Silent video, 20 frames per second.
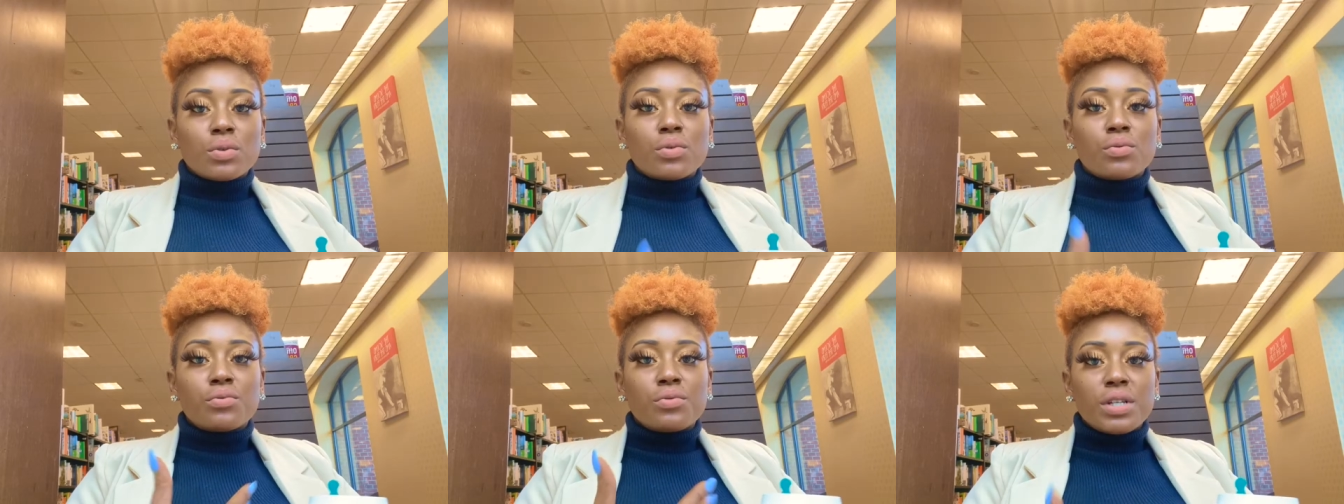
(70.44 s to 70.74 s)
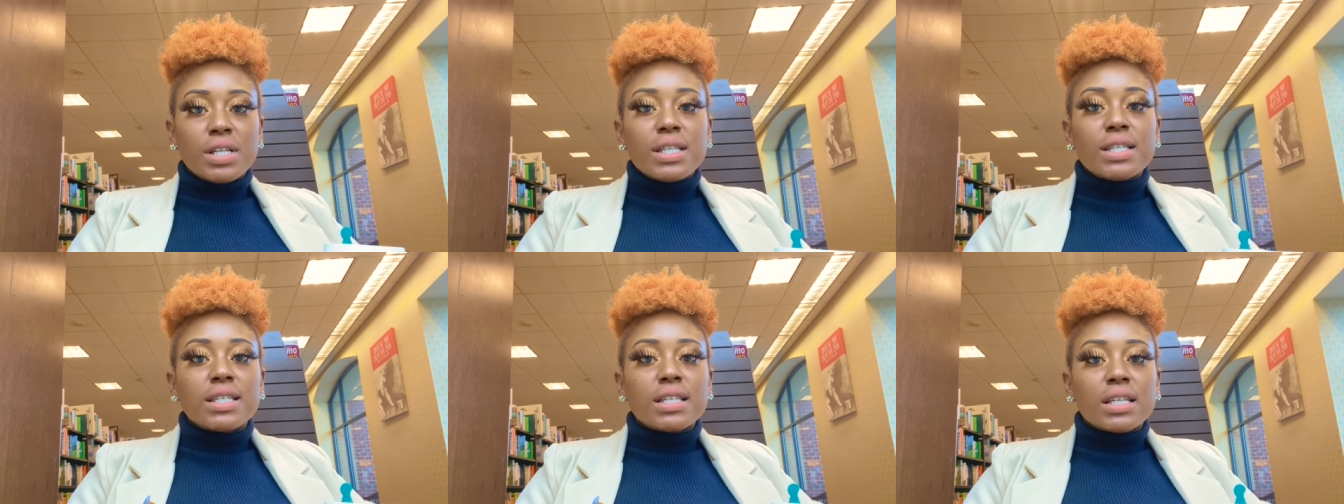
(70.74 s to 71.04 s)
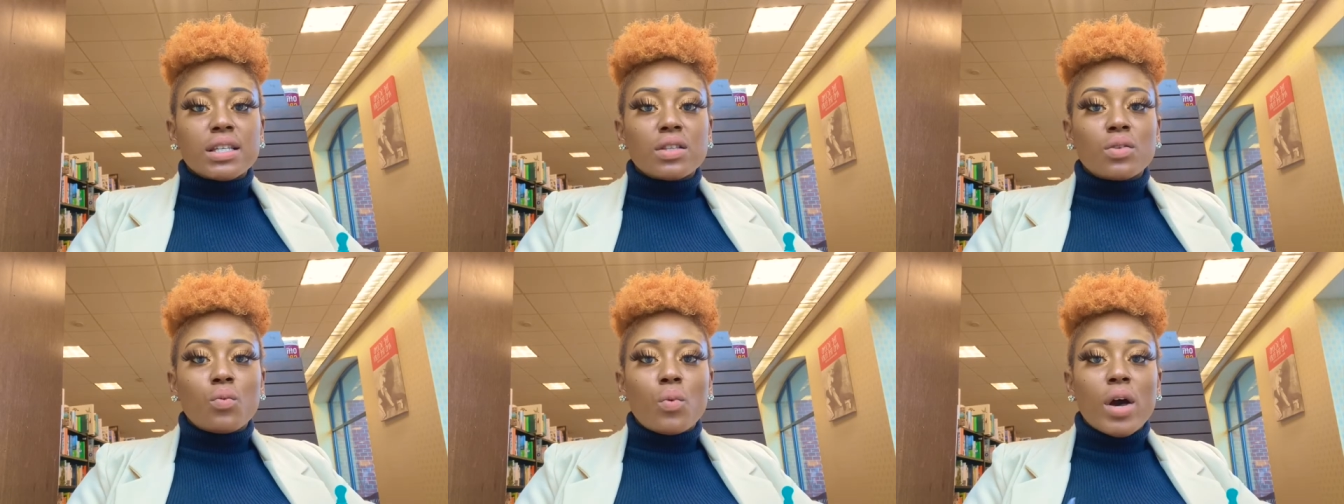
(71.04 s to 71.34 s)

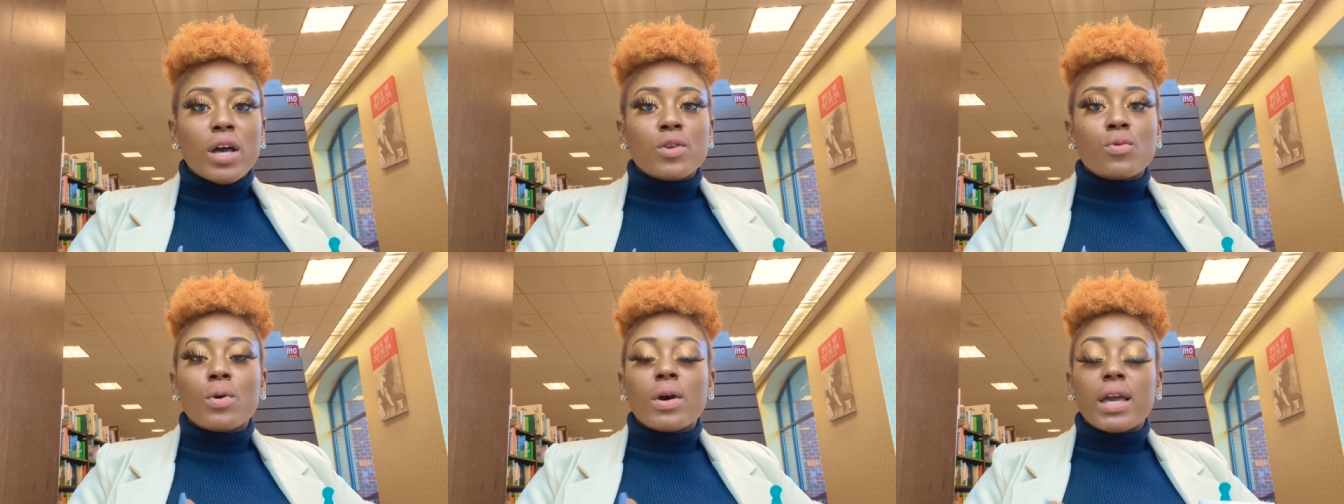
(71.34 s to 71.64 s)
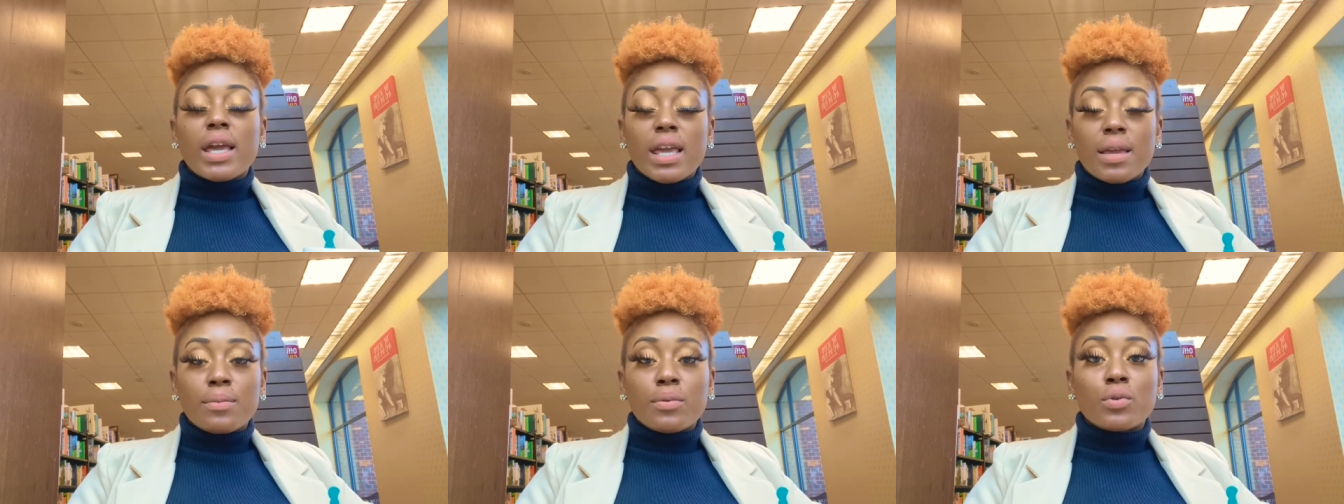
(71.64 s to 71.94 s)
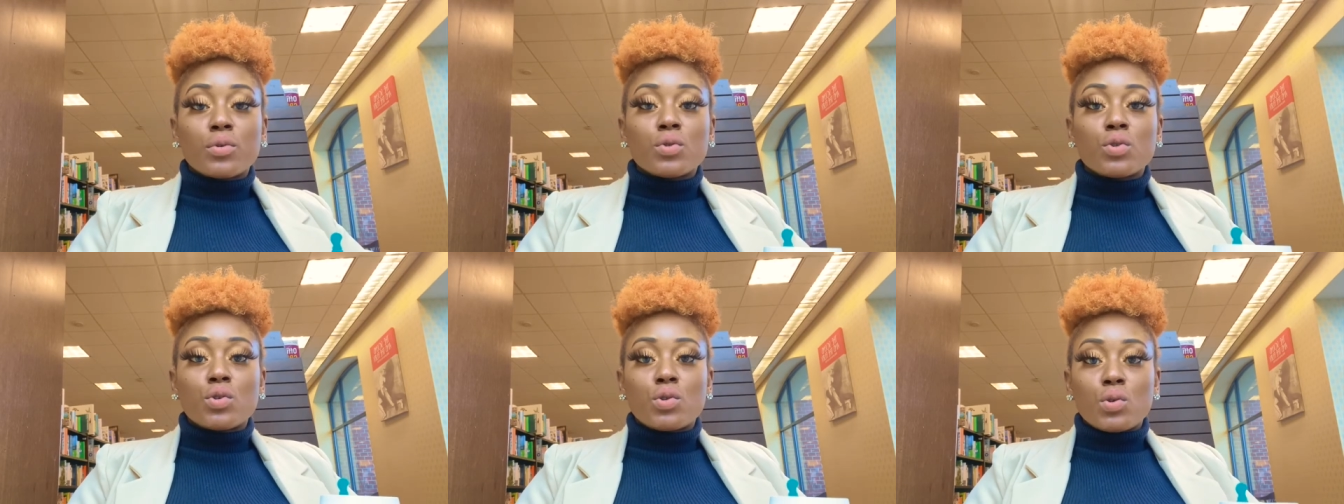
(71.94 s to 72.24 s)
reason why you are
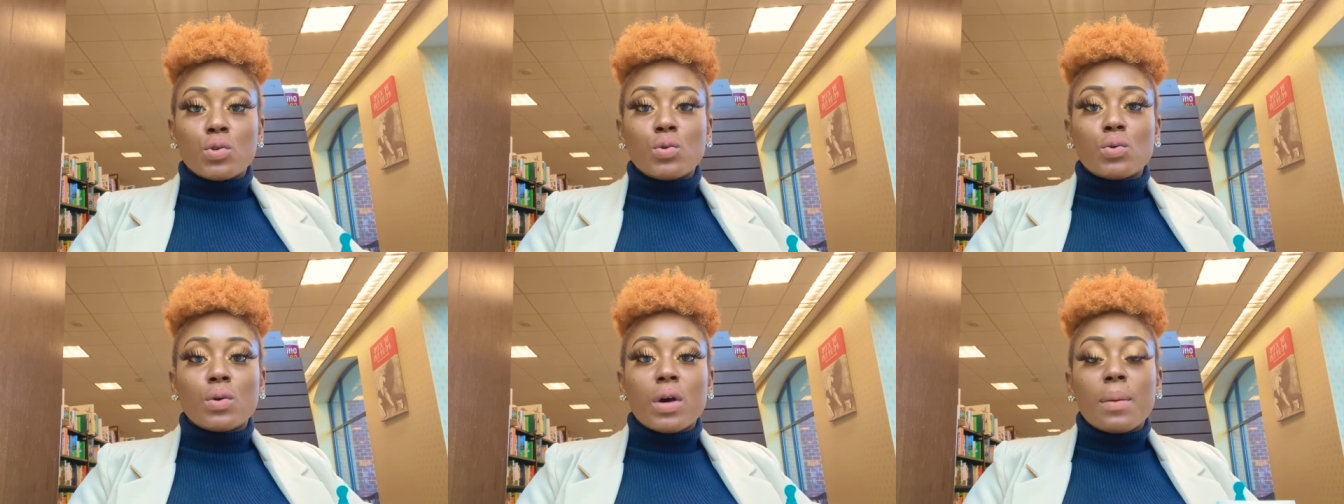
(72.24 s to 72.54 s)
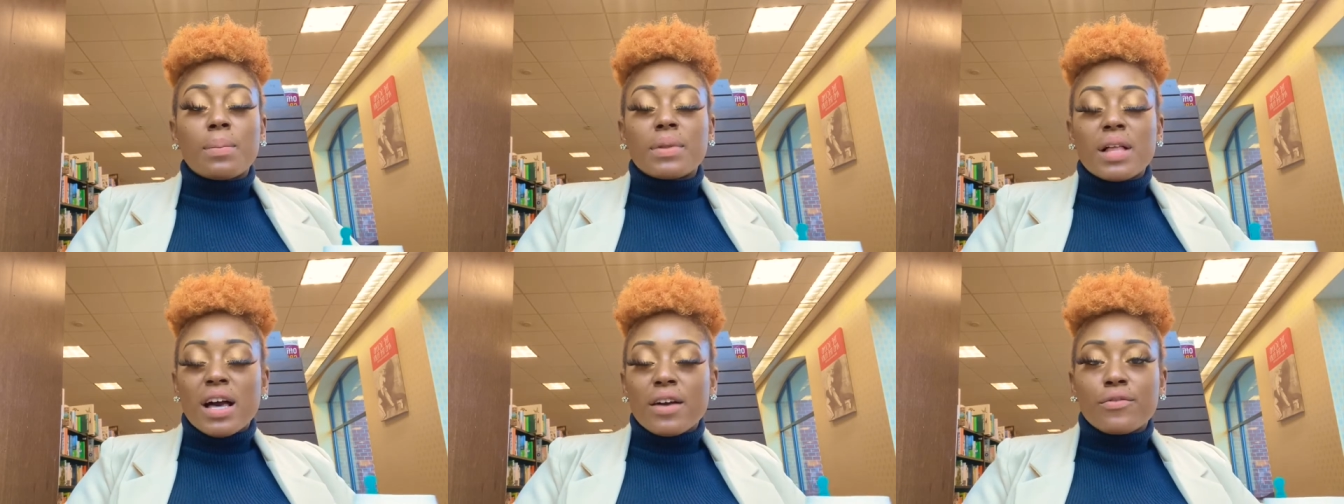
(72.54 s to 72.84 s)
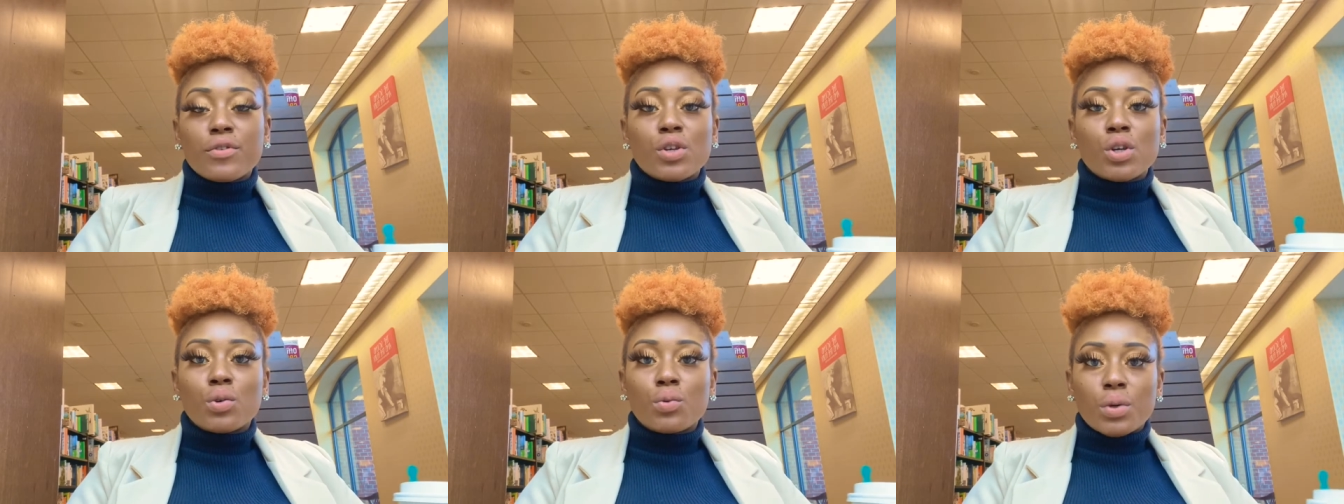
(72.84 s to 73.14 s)
able to apply
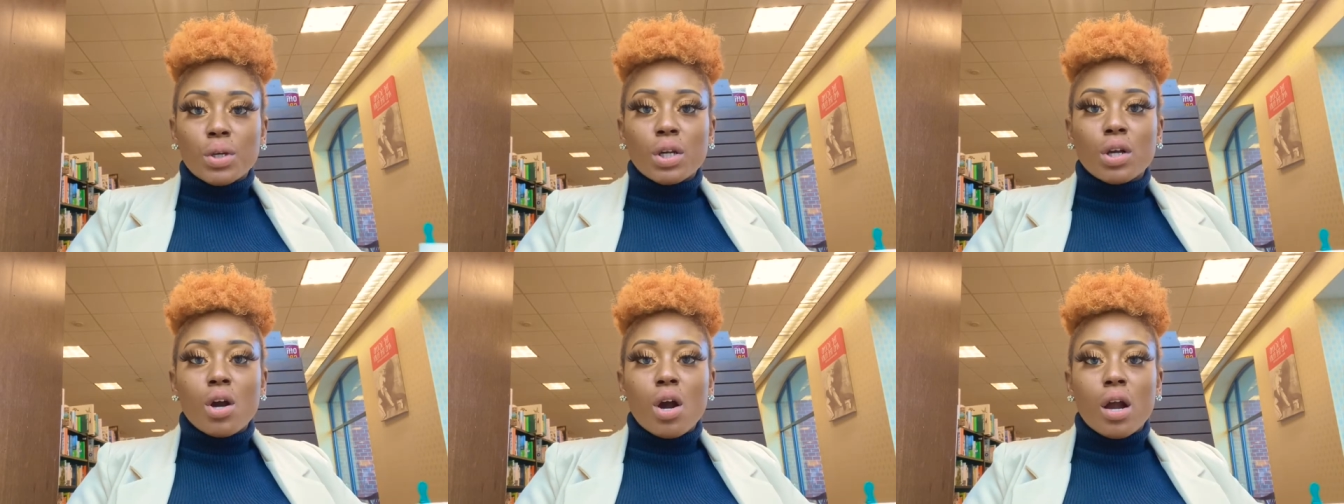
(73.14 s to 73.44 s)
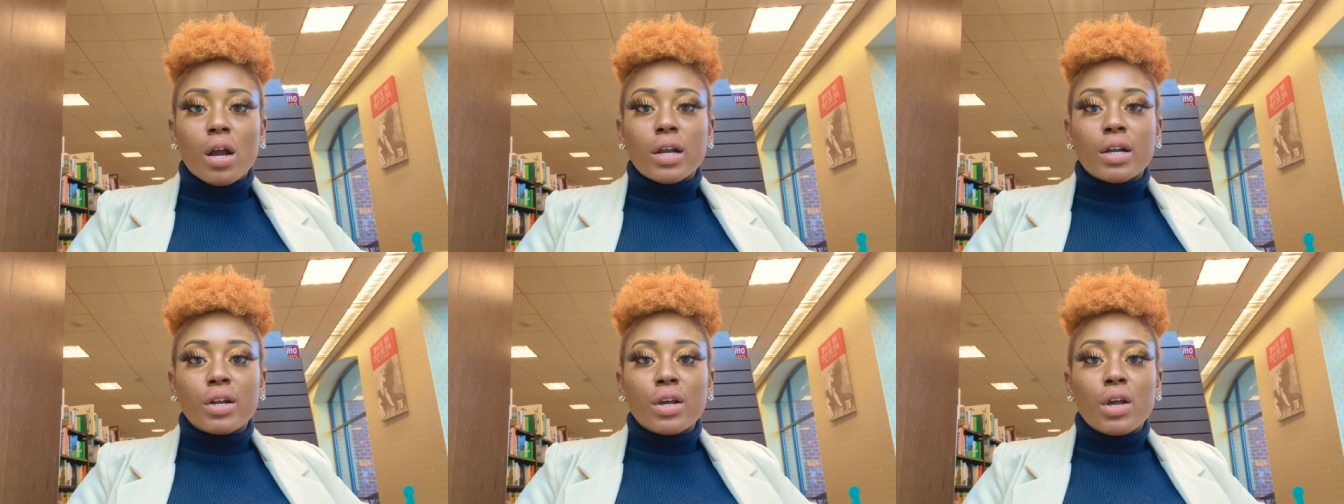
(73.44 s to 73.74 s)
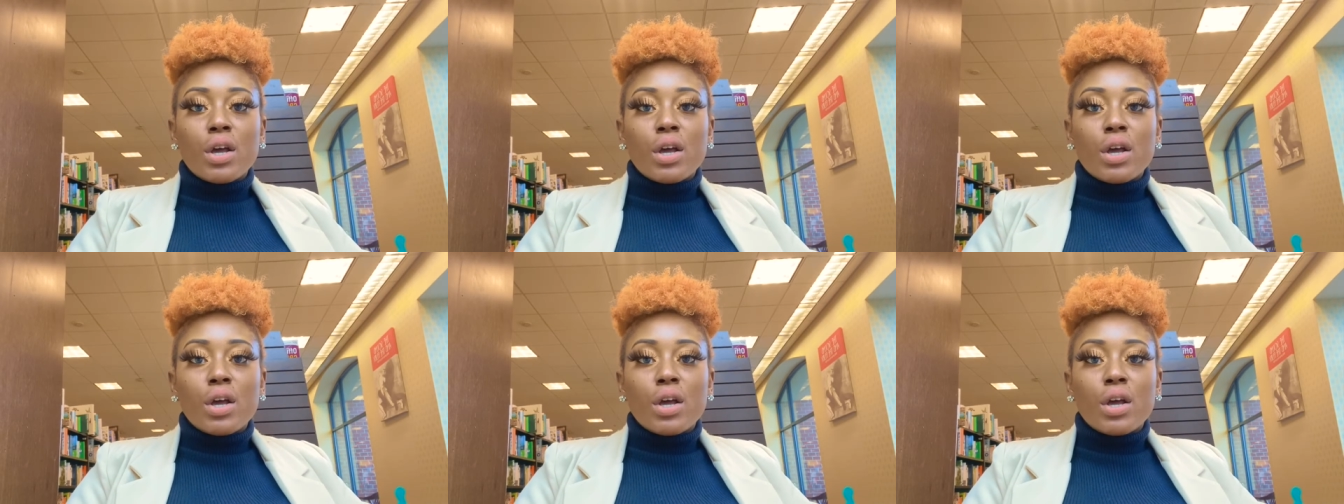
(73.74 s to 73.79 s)
for your green card.